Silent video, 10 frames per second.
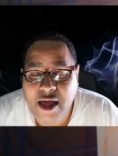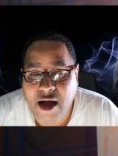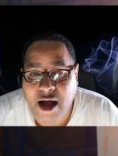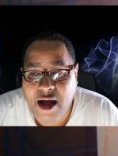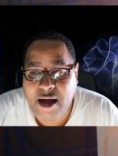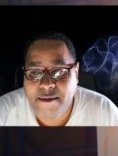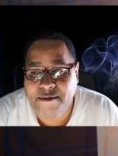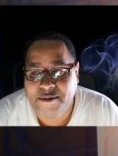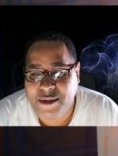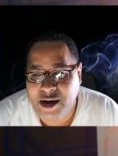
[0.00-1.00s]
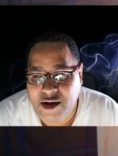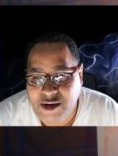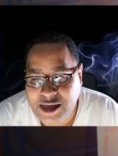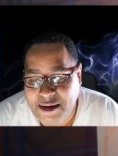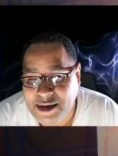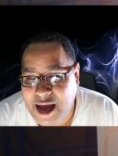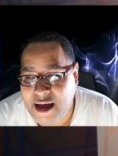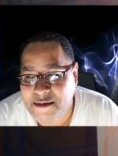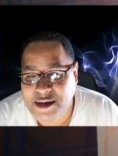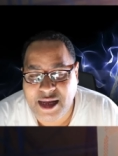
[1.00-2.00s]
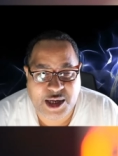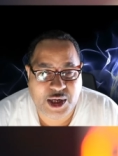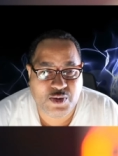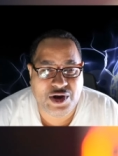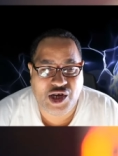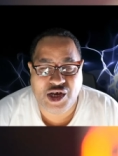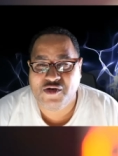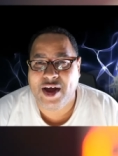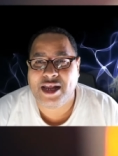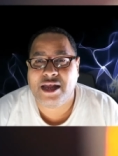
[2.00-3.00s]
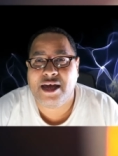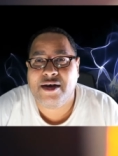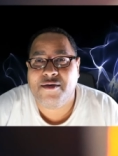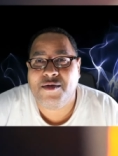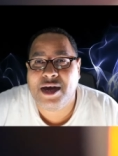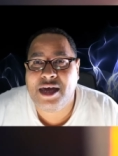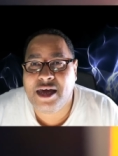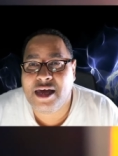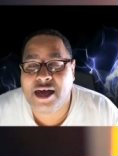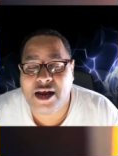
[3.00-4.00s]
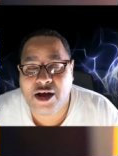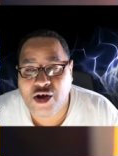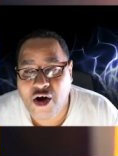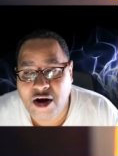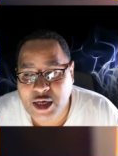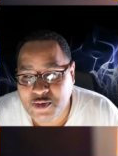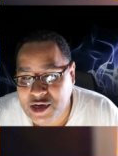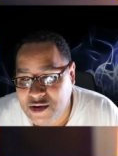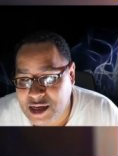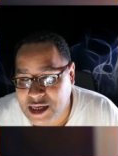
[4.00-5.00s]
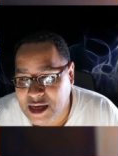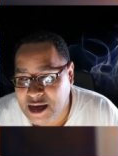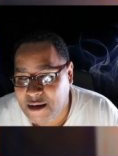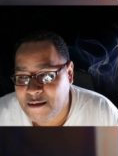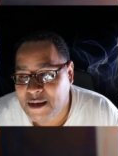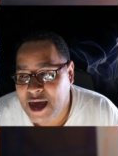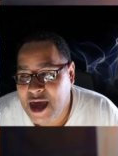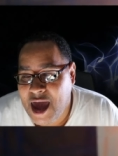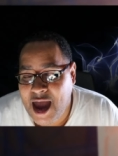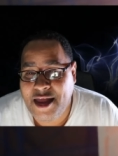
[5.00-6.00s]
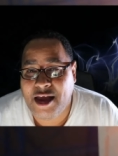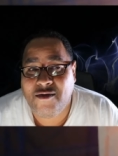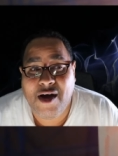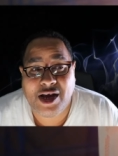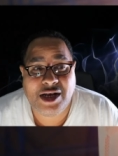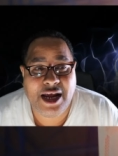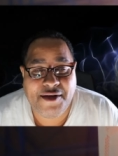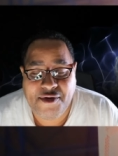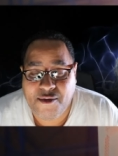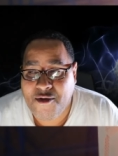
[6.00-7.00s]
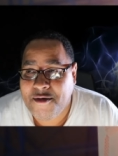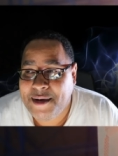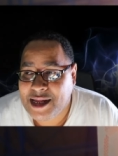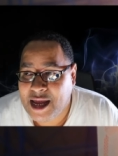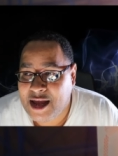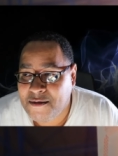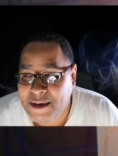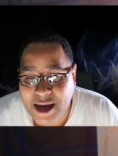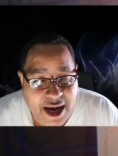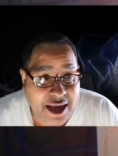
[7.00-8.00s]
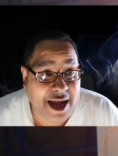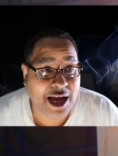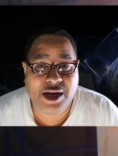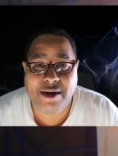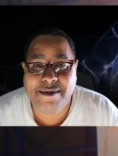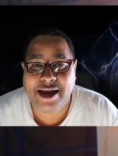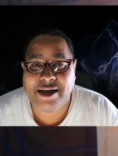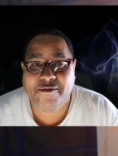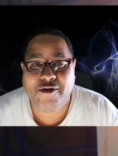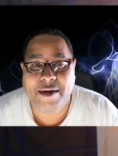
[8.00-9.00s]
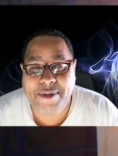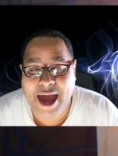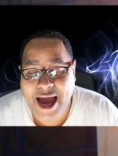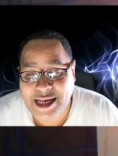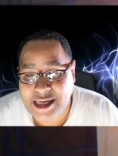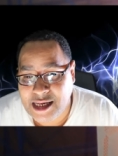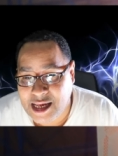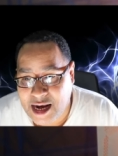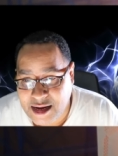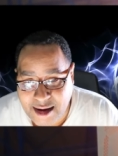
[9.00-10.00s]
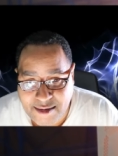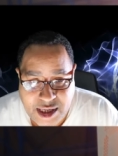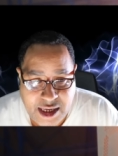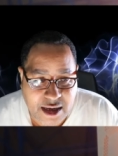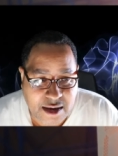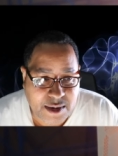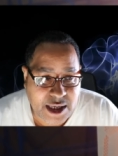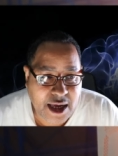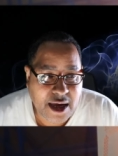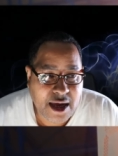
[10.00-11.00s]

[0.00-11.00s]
Um, you know, sometimes there's switches right there where he can get a guard switched on to him, and then you actually have to worry about the help and can he actually make the right passes out of double teams.